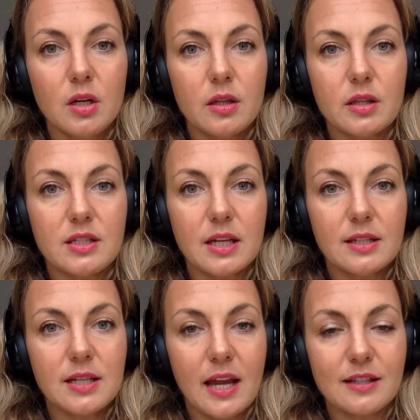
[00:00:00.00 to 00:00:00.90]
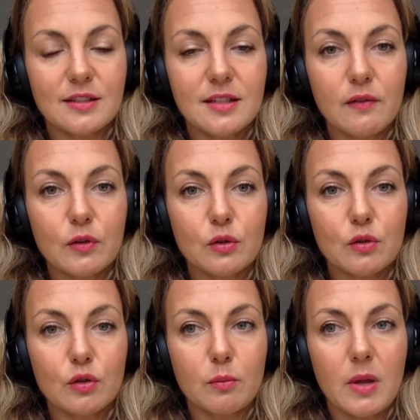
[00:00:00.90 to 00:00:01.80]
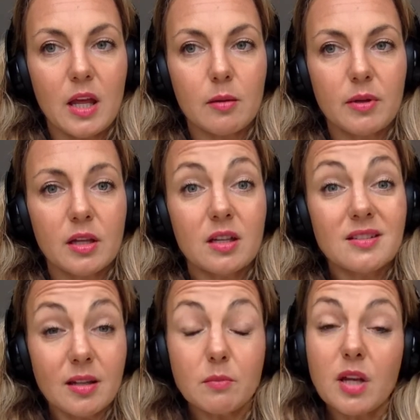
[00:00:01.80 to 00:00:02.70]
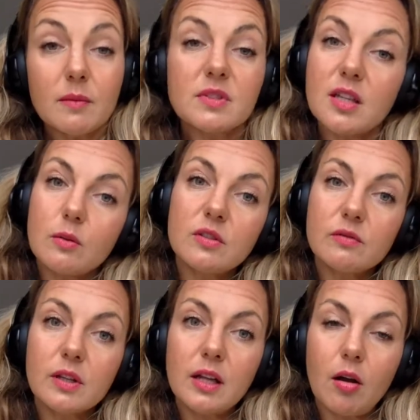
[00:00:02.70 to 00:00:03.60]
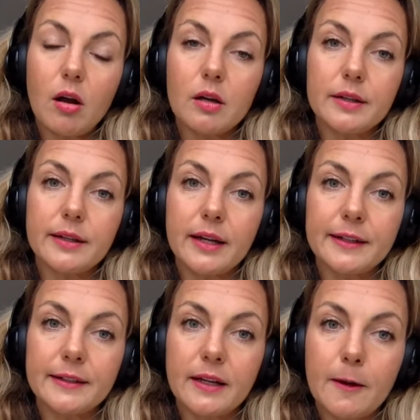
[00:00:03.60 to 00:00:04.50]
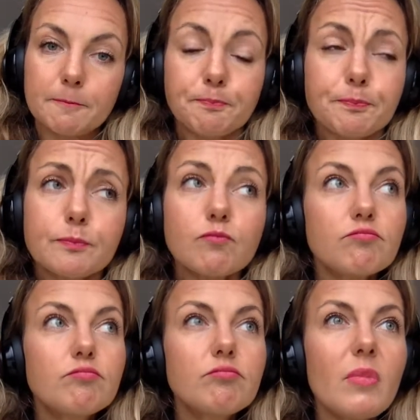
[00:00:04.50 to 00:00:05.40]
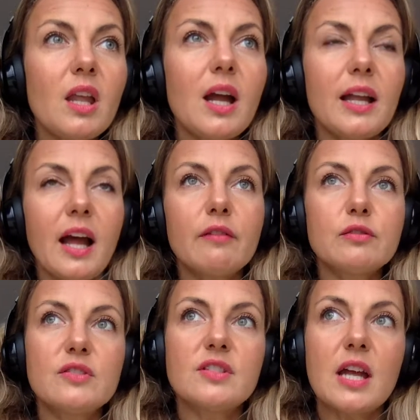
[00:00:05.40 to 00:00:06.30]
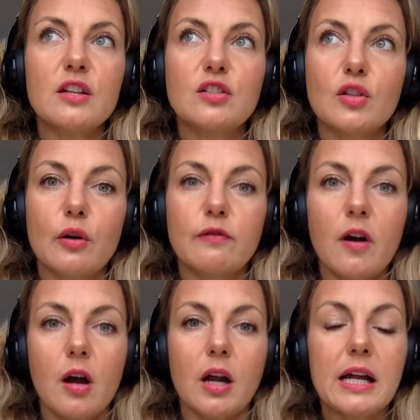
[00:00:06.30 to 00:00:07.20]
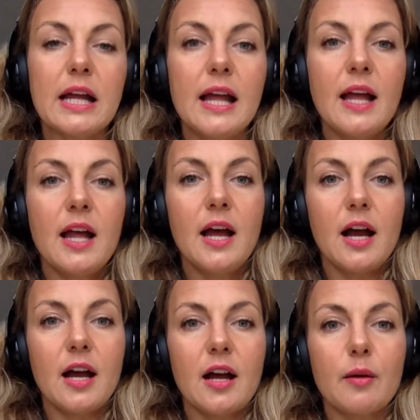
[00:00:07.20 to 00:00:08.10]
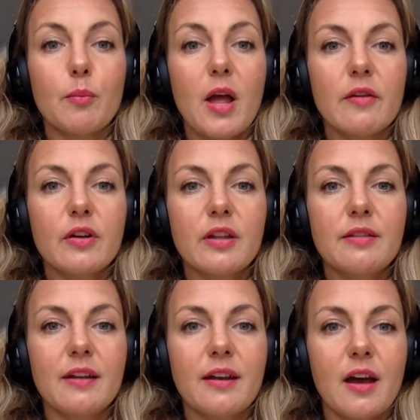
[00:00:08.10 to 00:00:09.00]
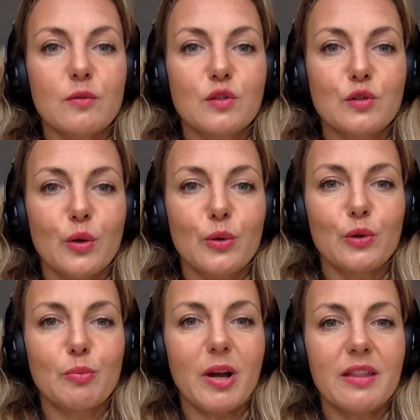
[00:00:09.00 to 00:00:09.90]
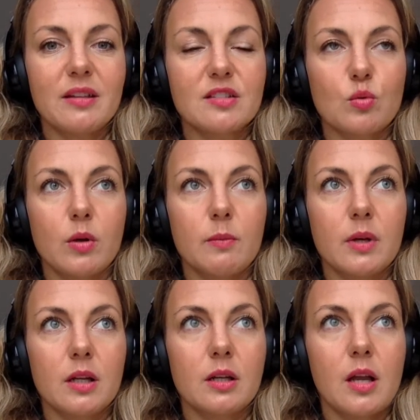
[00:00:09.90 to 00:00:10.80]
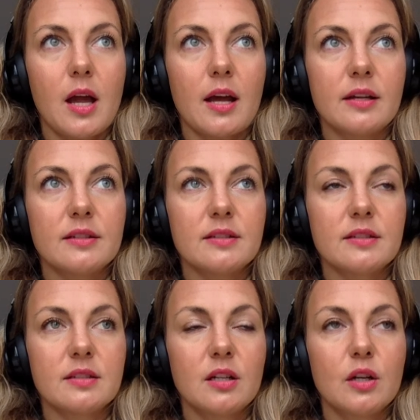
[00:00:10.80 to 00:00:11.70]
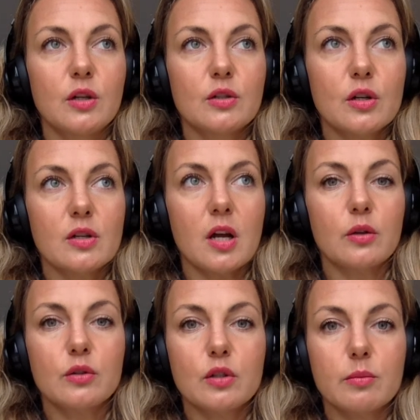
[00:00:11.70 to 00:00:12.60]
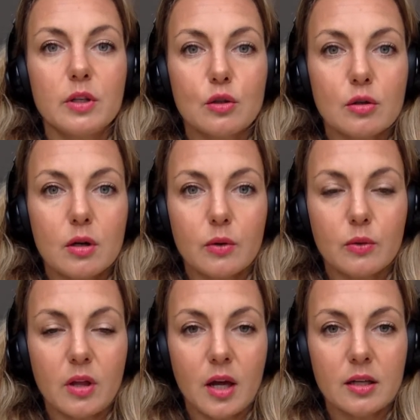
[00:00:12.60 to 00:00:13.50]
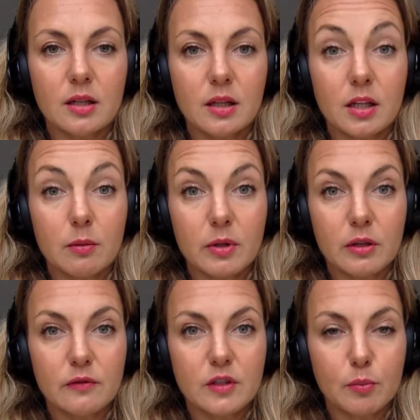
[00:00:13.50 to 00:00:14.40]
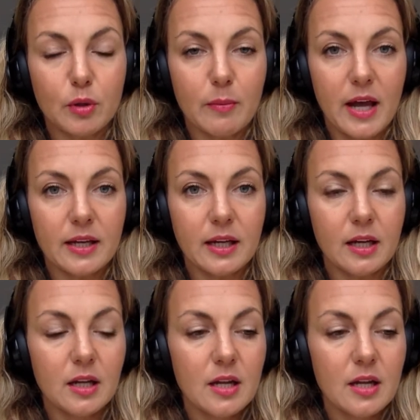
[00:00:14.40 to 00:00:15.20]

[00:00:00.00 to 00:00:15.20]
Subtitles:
the dictates given to me, because sometimes that was really hard. And I have to say, so far, everything I was told by these women has turned out to be true, that a little bit of diplomatic